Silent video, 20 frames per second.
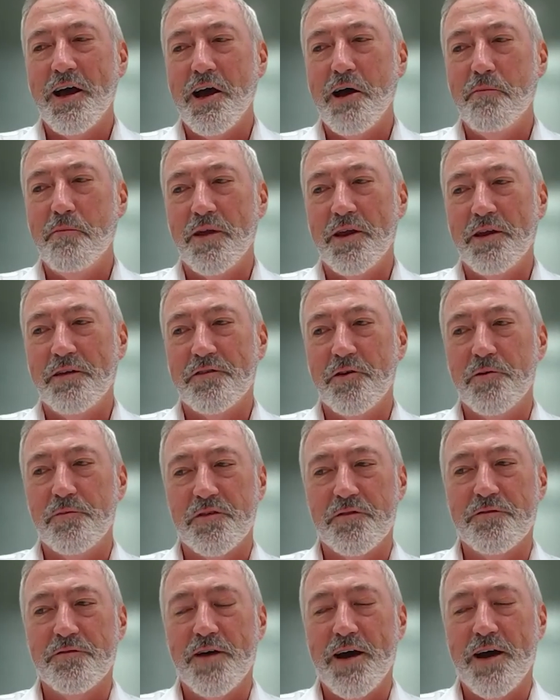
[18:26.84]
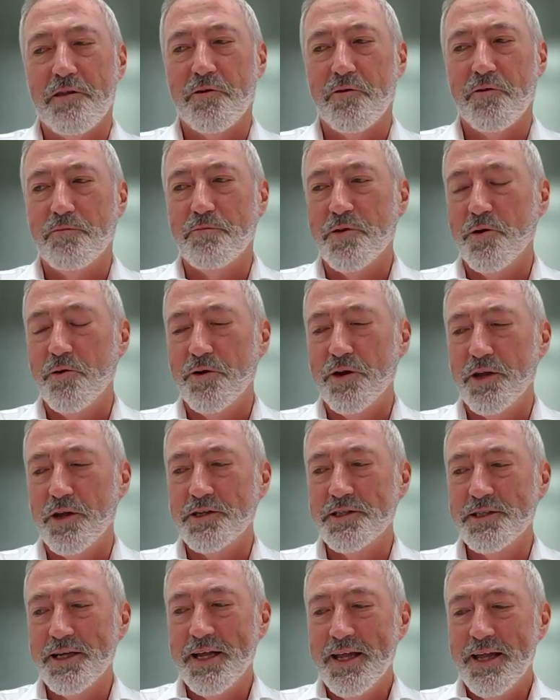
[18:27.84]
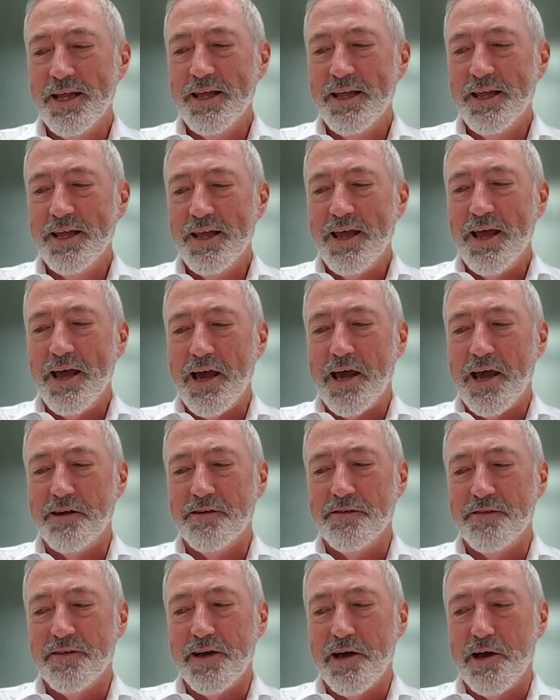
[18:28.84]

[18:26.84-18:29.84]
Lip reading: in terms of other impurities. And